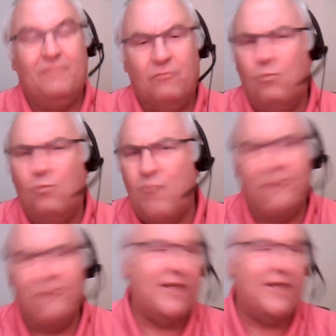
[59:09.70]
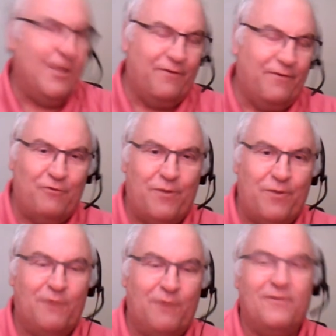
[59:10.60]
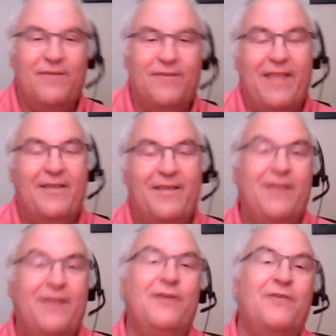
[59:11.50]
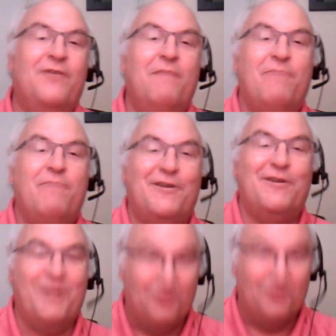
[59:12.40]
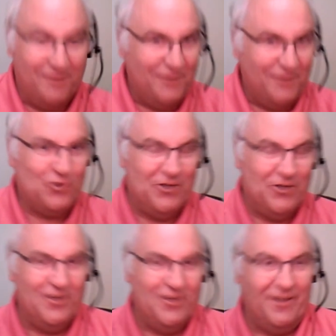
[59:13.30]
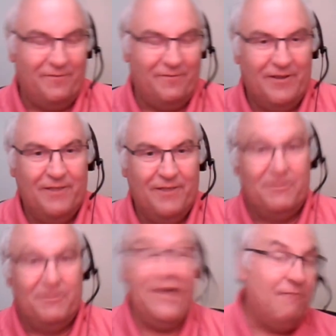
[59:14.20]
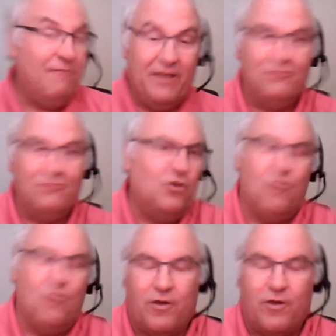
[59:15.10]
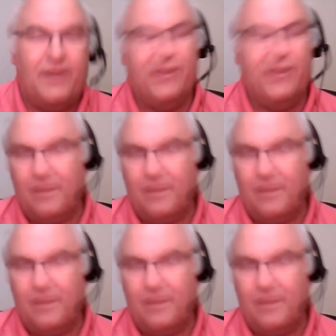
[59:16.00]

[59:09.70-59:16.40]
Miles ahead of everywhere else. Then it is Brazil, strangely enough. But yeah, it's Johnnie Walker is a